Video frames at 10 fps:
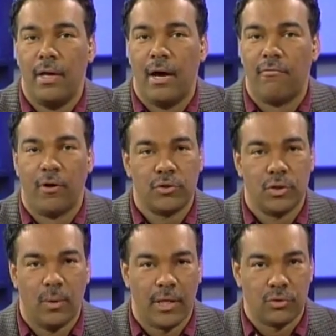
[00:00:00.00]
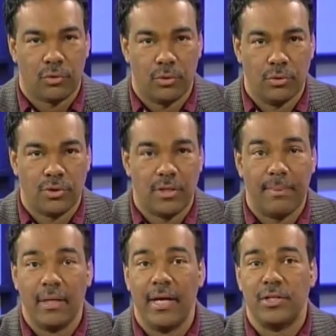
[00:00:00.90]
Now, functional electrical
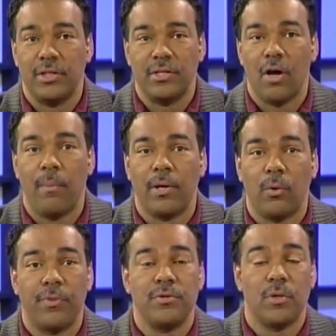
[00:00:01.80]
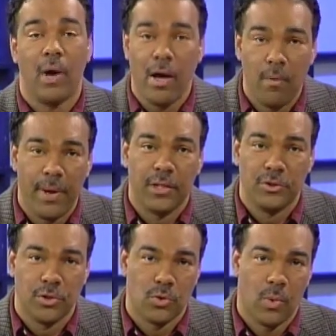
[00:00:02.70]
stimulation is helping Northeast Ohio
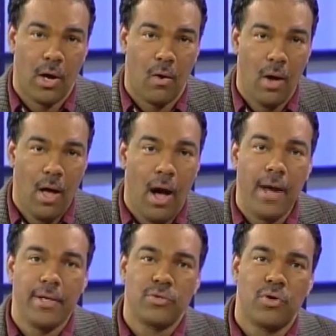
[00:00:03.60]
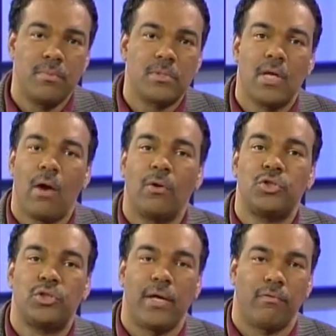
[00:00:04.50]
patients as well. IdeaStream's Karen
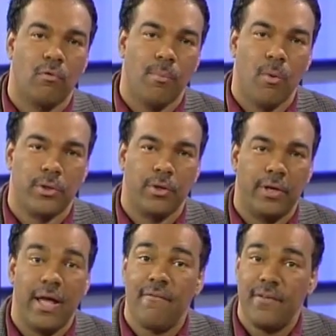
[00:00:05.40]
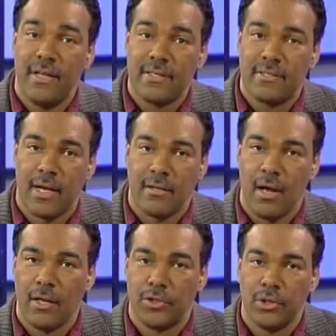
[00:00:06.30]
Schaefer reported on FES
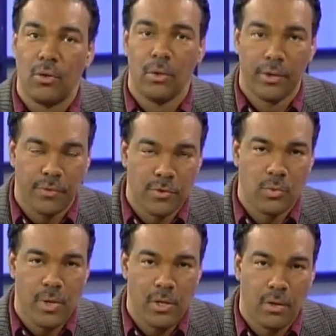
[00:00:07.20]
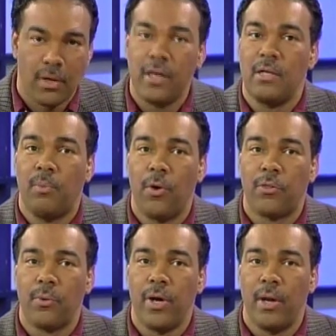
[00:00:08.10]
technology earlier this week on
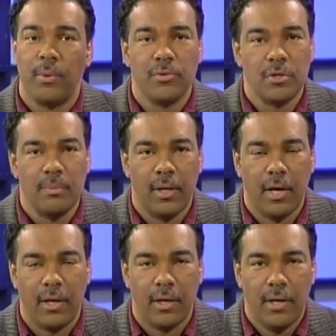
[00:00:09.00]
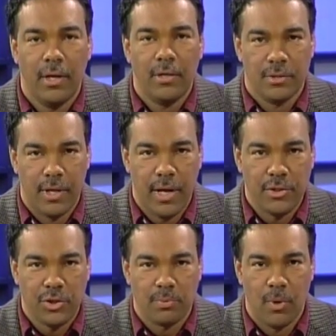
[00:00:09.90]
90.3 WCPN. Today,
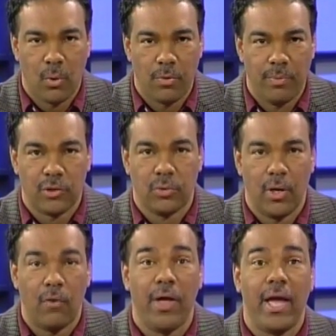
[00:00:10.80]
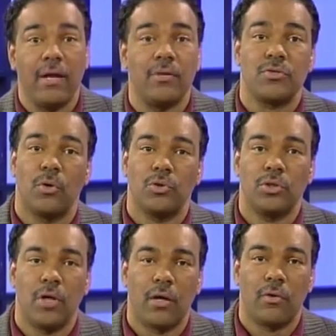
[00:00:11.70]
she spoke with Metro Health hand
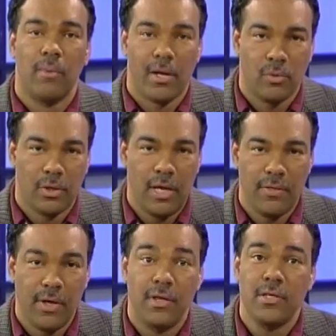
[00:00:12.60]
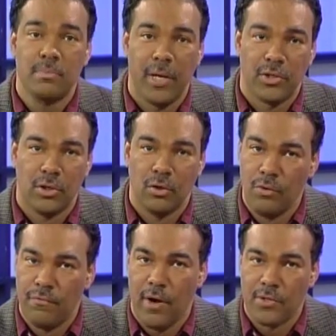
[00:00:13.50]
surgeon Dr. Michael Keith and his patient,
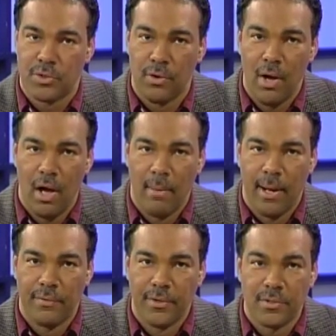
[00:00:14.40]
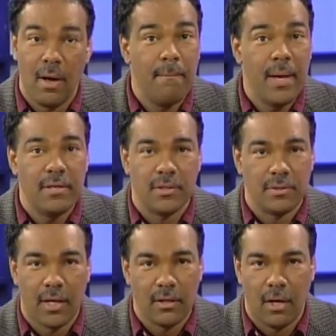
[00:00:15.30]
Lou Foster, about this amazing
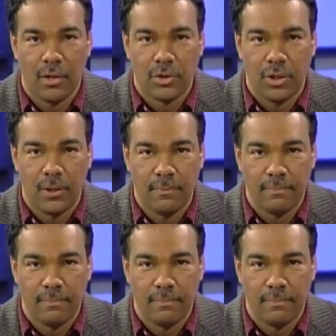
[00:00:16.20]
technology.